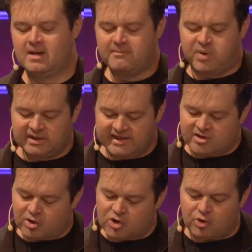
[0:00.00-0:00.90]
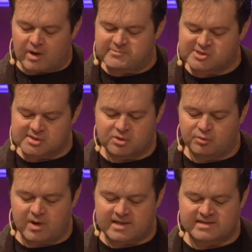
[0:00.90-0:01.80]
Political corruption
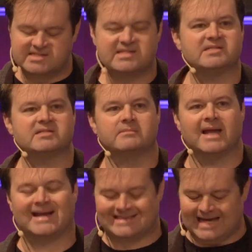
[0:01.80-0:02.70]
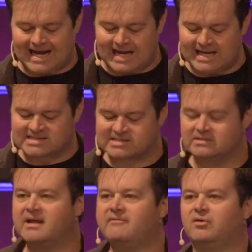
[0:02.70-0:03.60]
throughout the system and at the highest
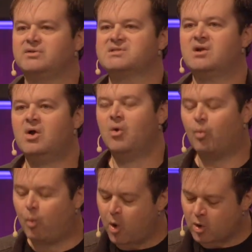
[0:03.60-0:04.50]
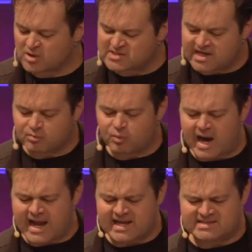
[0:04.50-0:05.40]
levels. Wars and
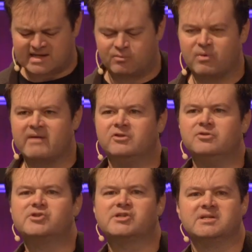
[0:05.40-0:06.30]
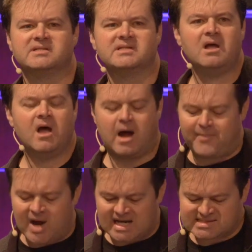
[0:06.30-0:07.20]
riots and revolutions.
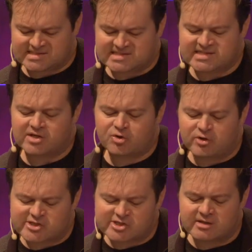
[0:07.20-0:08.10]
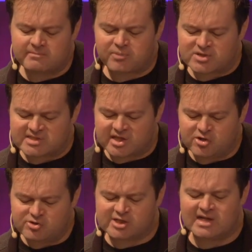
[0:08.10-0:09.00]
Apostasy, Christian
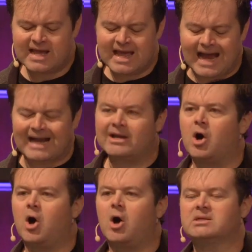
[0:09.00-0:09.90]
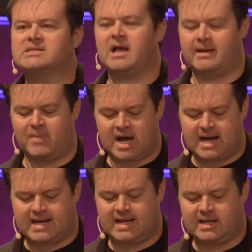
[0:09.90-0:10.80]
persecution at an all-time
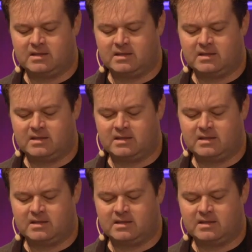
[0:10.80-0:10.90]
high.